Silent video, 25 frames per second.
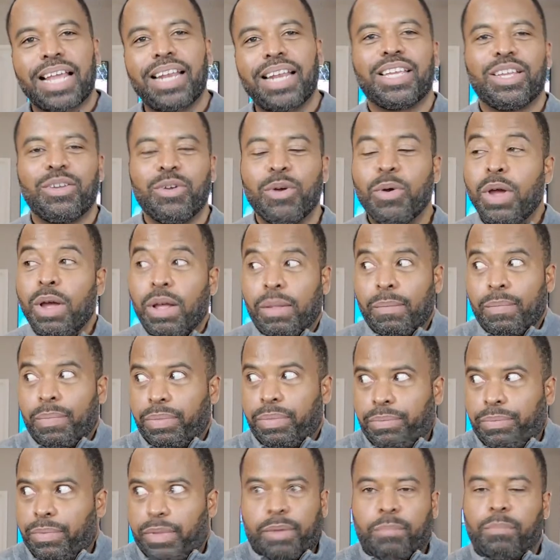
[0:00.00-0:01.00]
keep selling
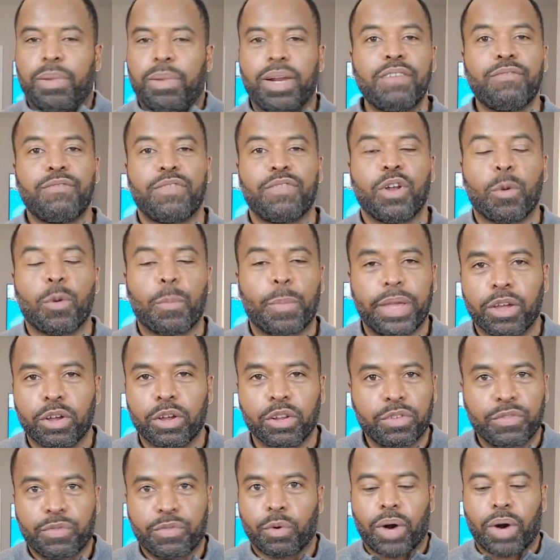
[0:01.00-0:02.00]
you blood
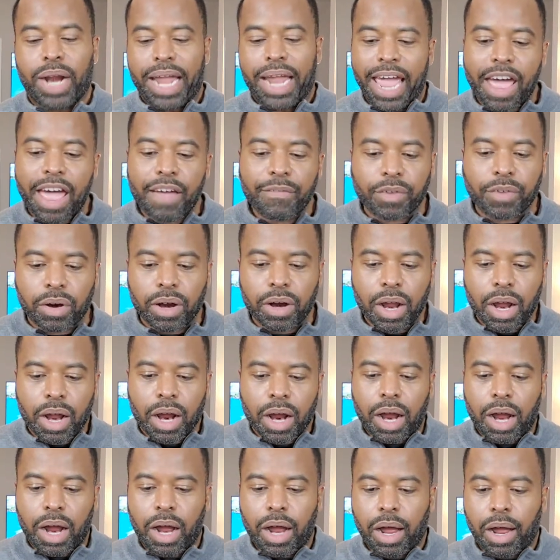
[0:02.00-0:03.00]
flow pills forever.